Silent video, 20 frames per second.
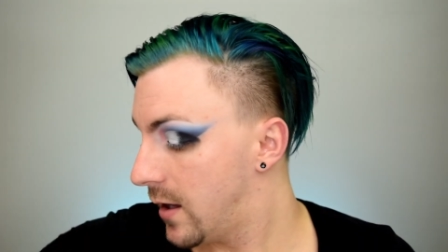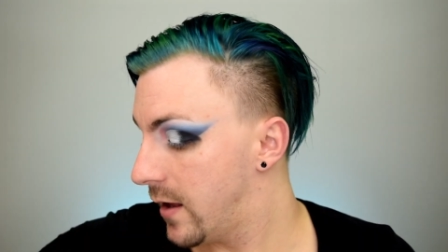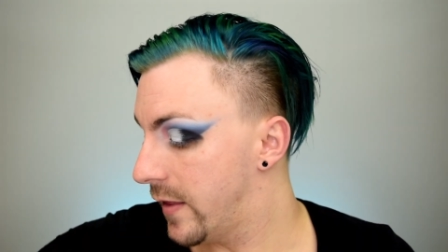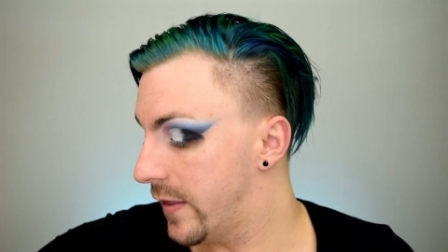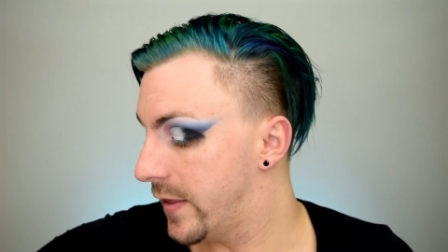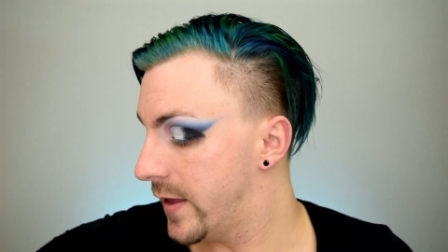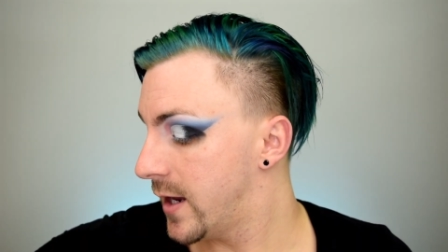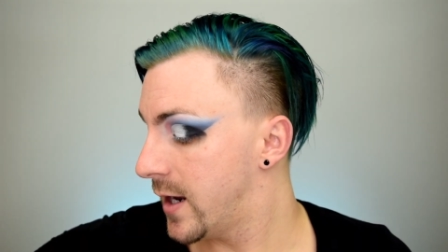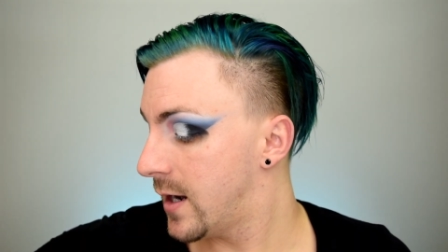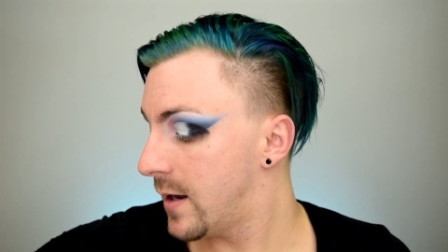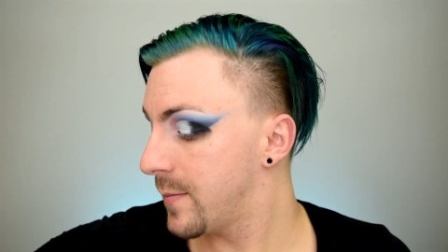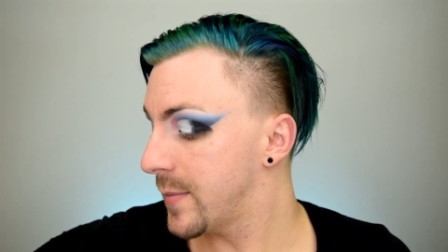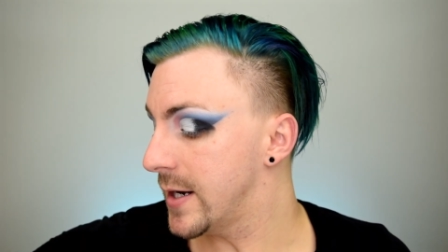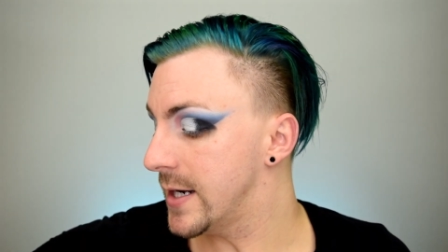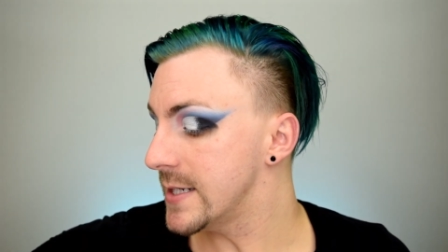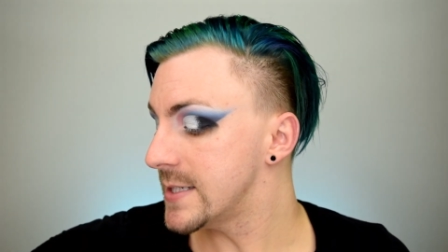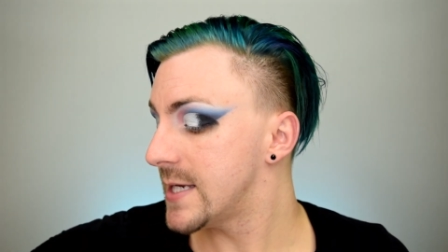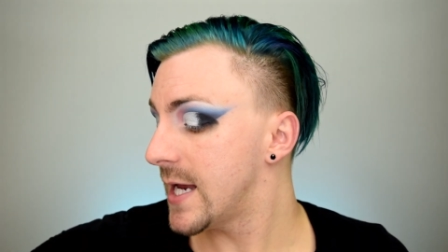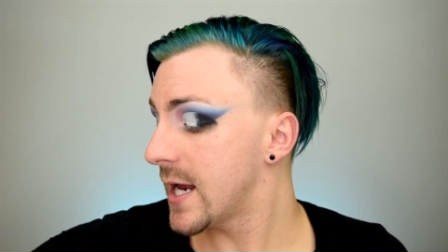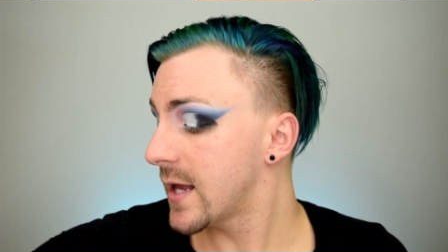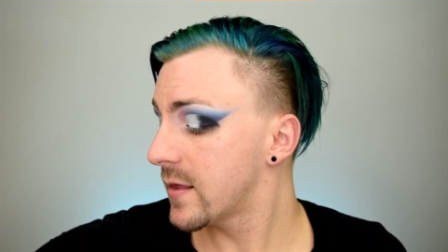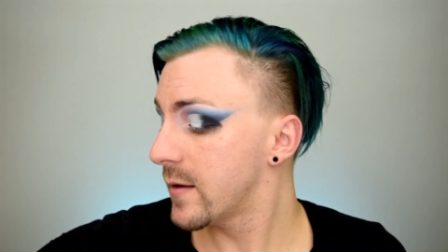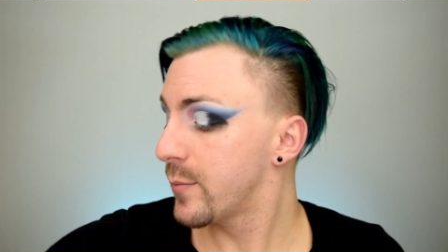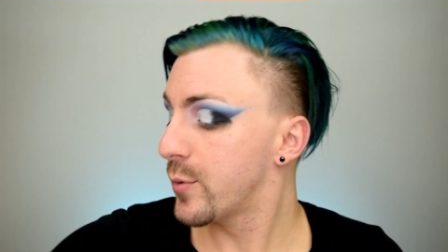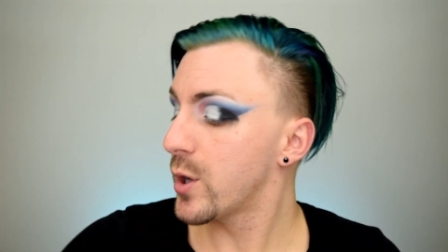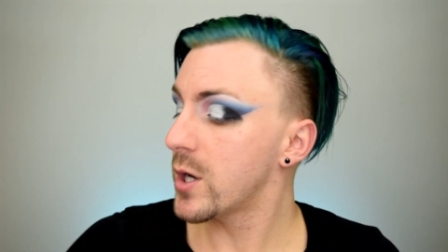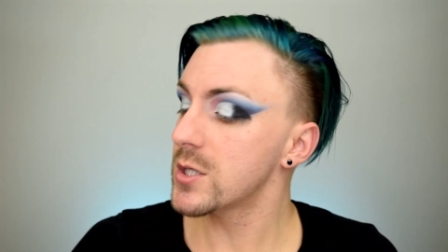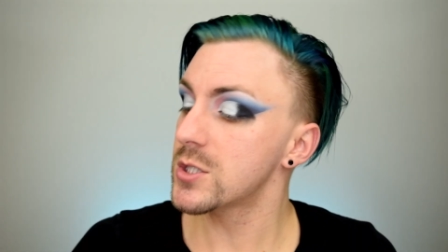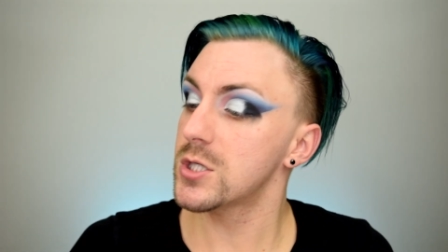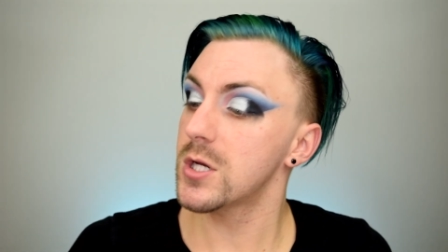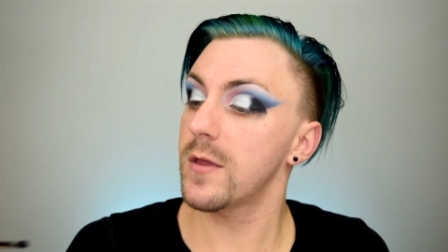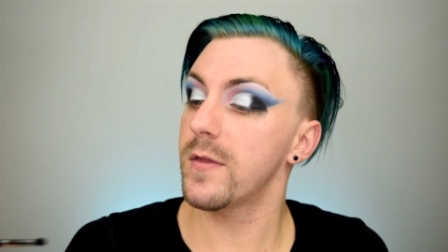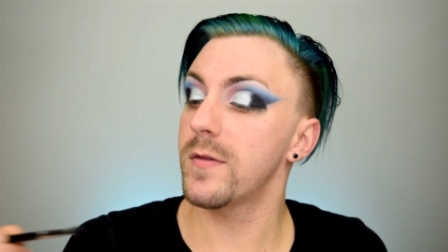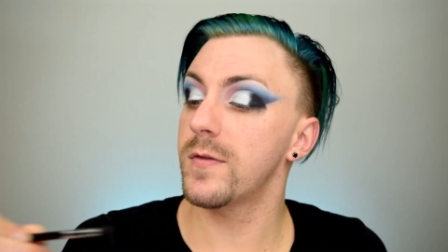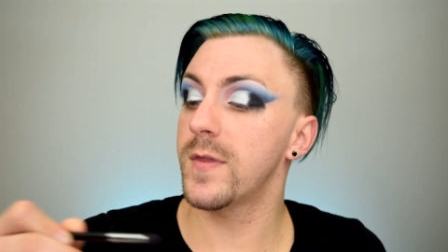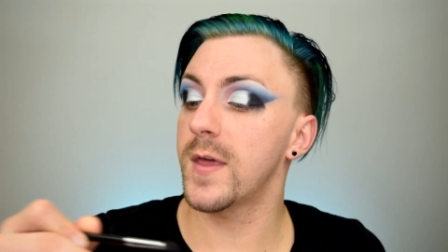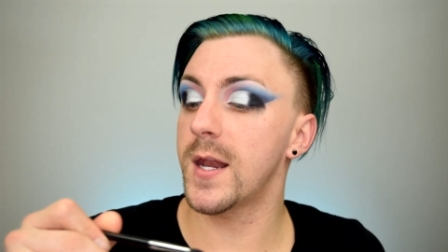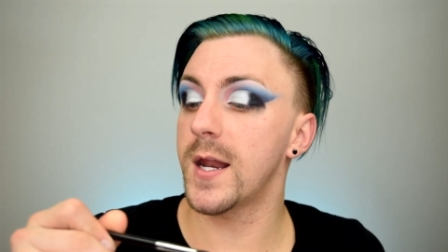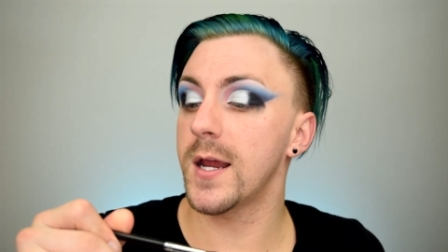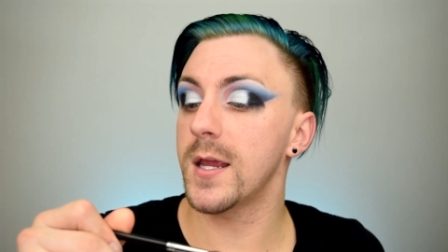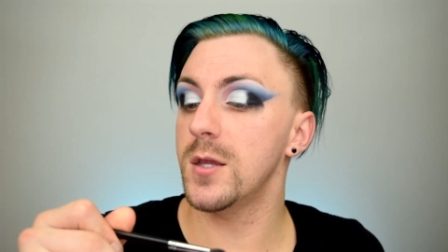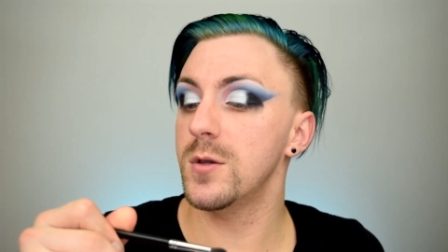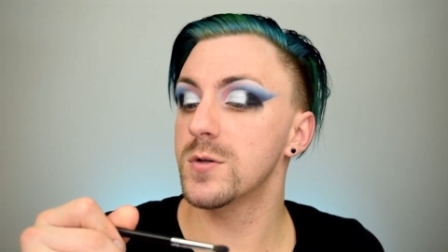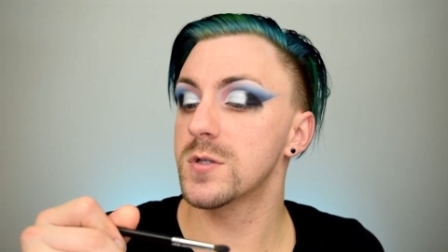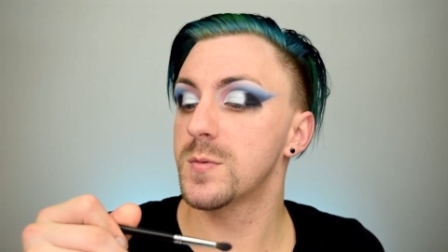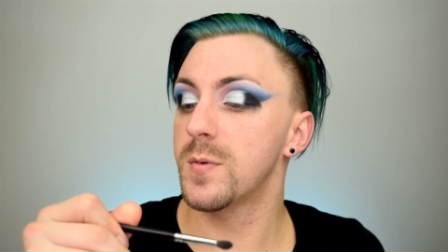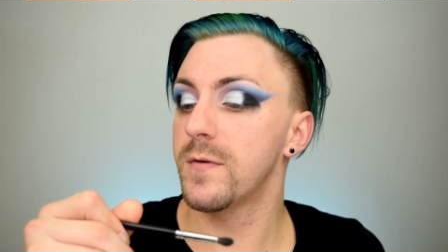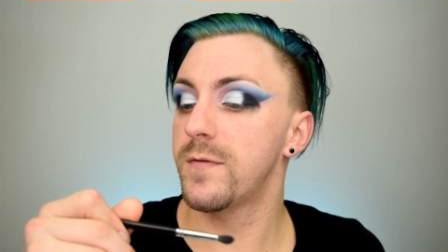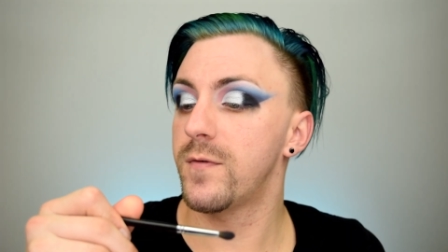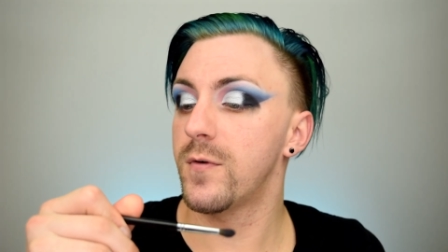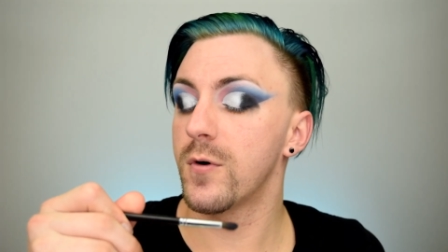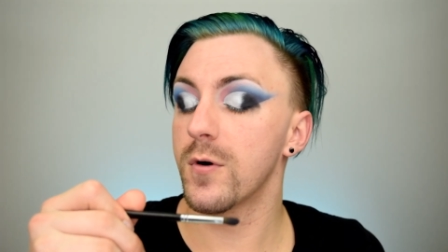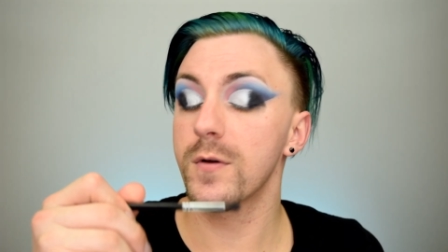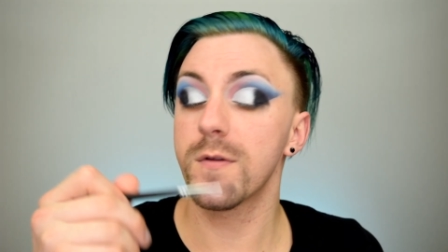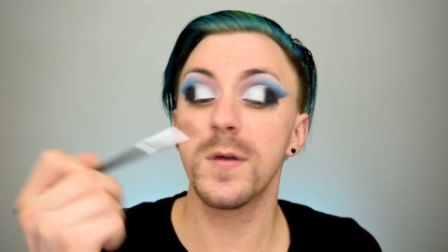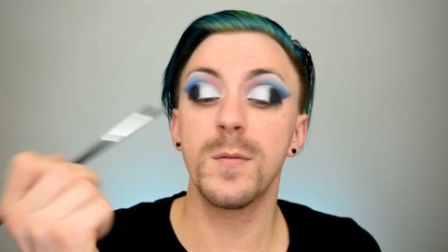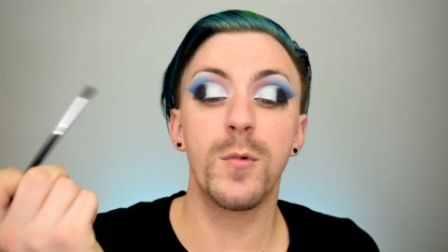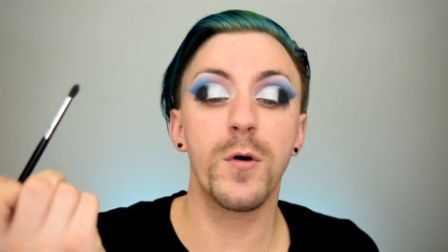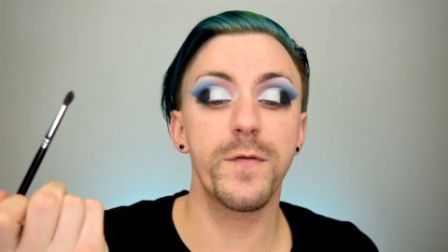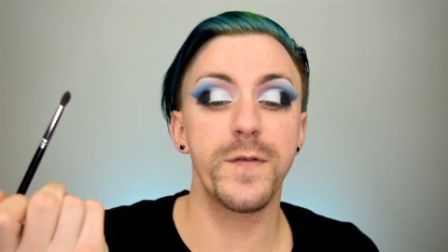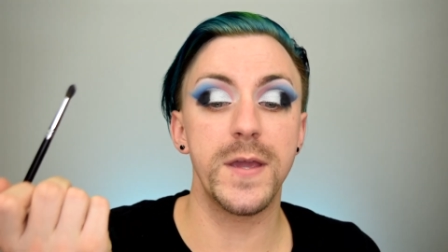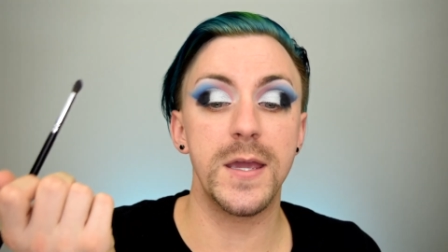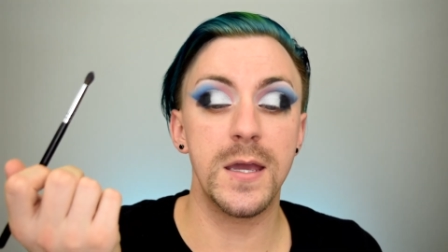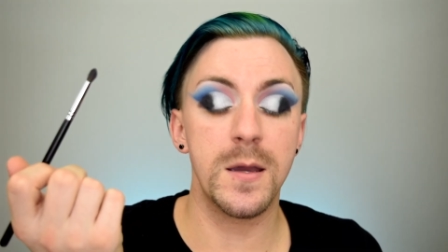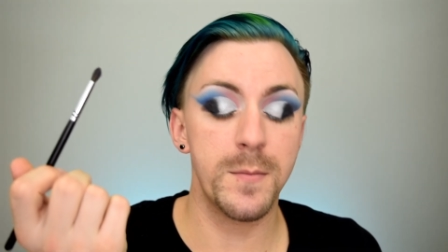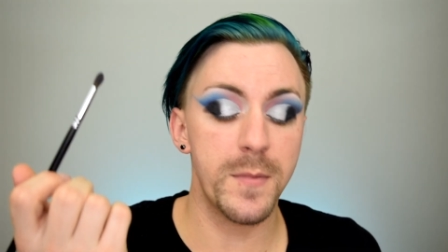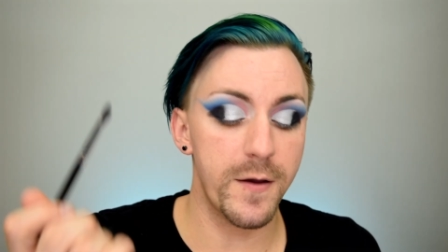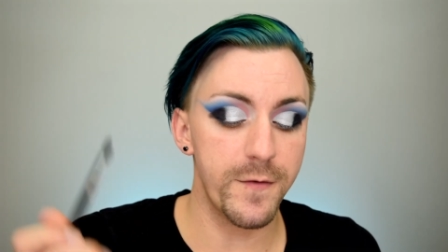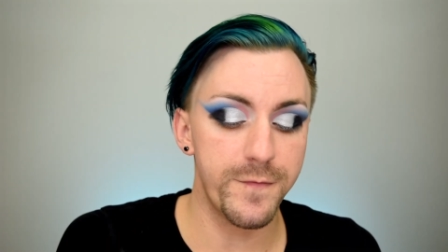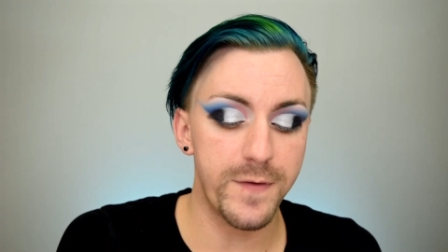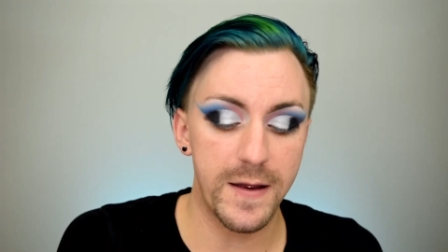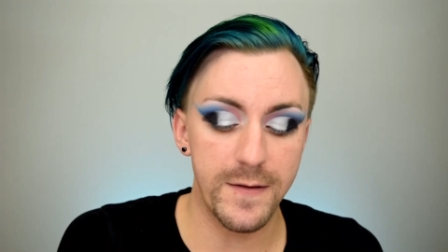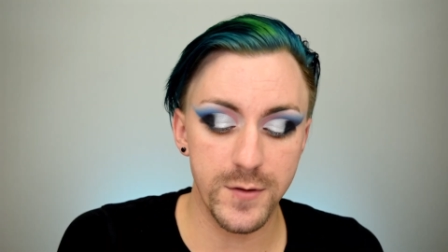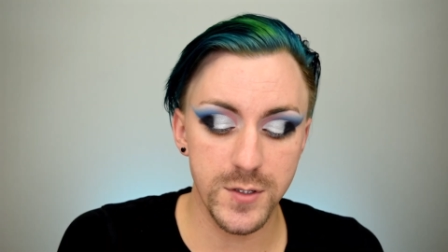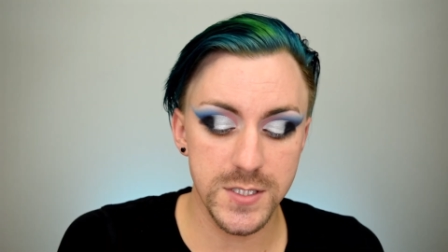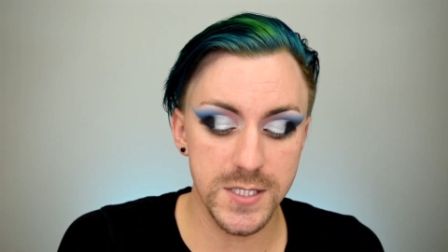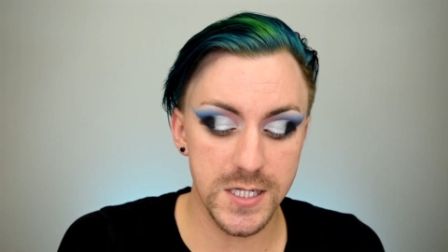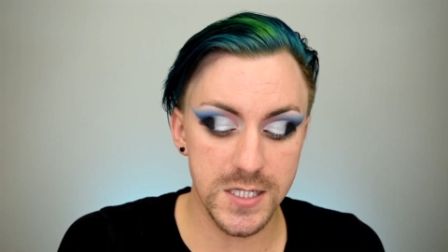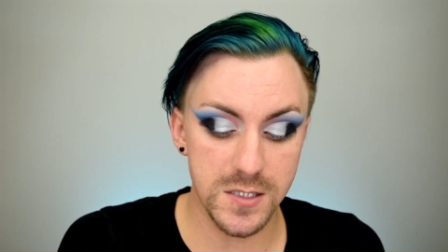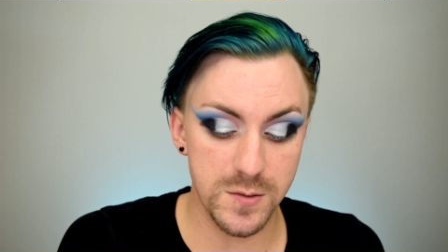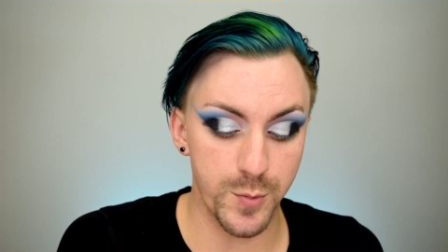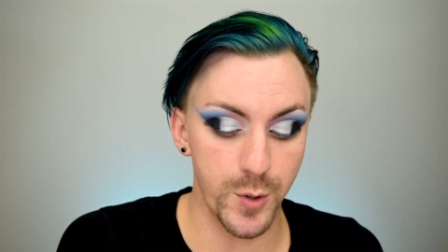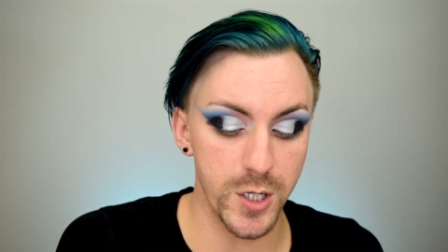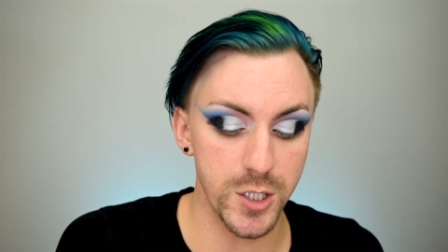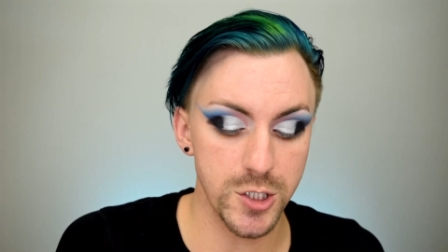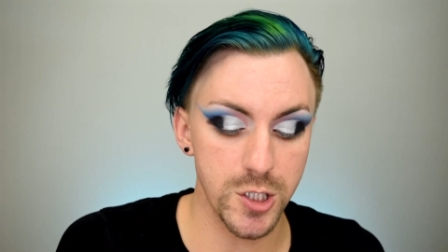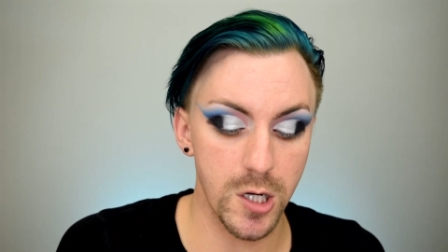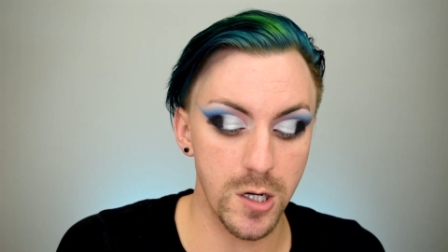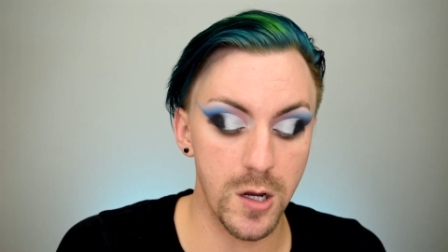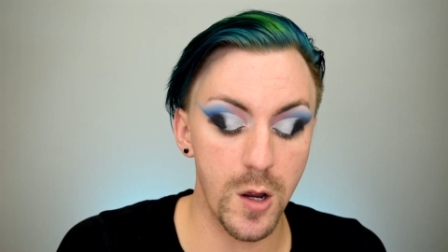And then I'm gonna take the brush that I used before, the Morphe M506 brush,